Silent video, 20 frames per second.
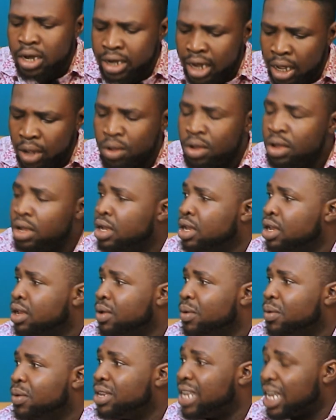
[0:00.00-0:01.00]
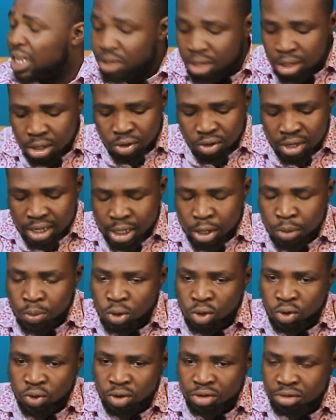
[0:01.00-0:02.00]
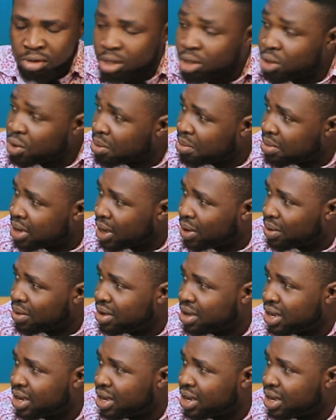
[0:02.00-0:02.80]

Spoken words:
Now, these students are able to resume now.